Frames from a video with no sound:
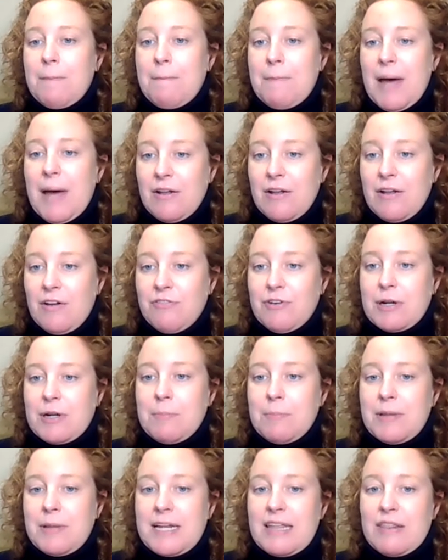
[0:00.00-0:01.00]
medal for
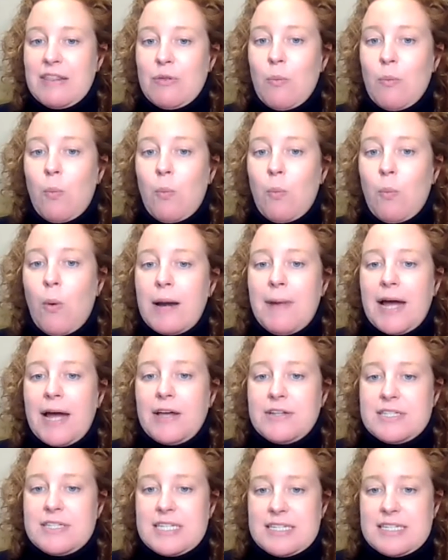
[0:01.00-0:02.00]
completing the 1
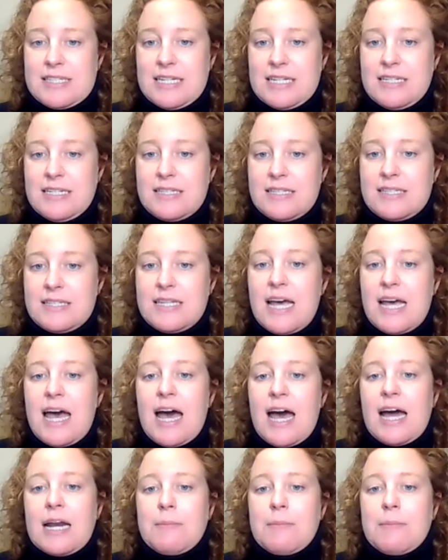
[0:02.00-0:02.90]
mile distance,